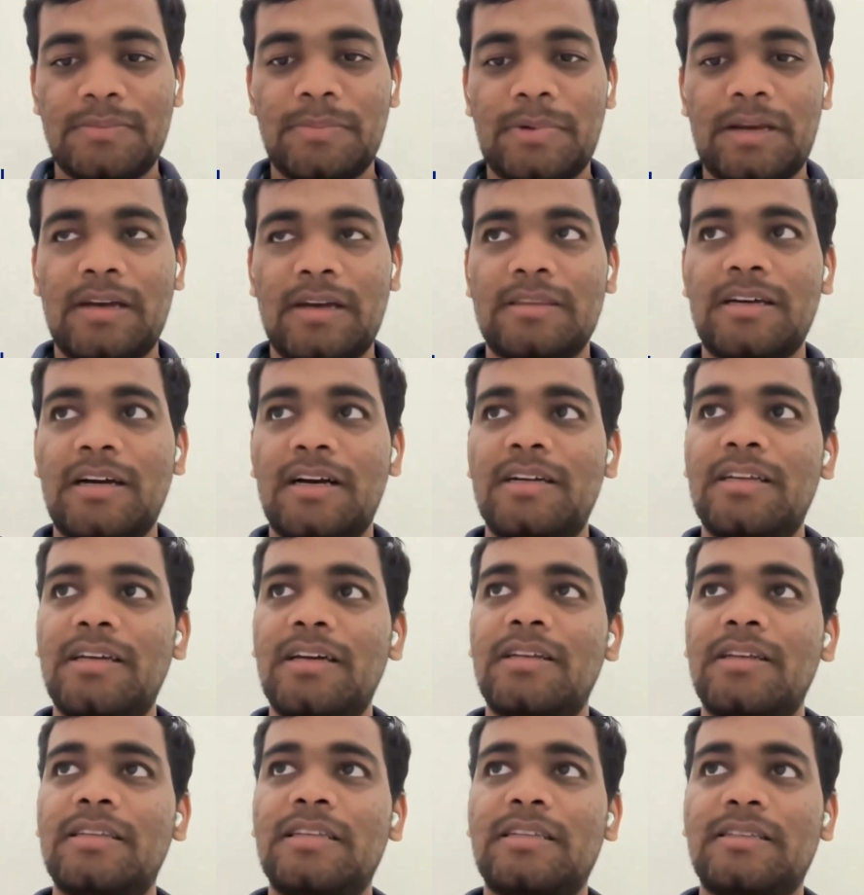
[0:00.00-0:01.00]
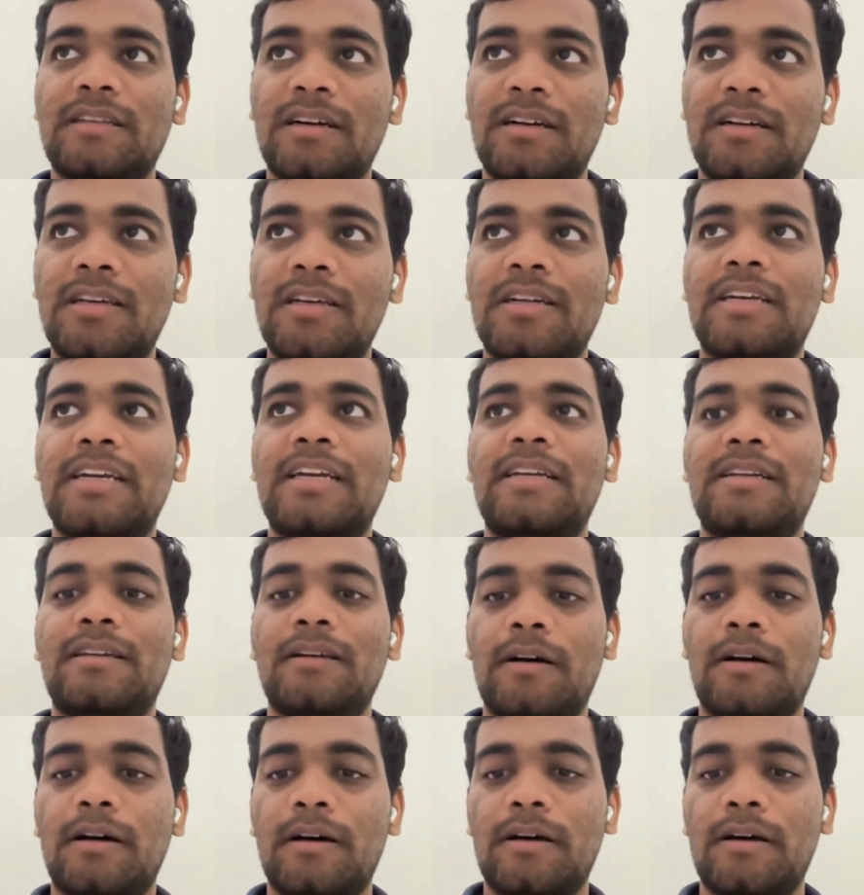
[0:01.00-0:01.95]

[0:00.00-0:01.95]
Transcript: My third year GATE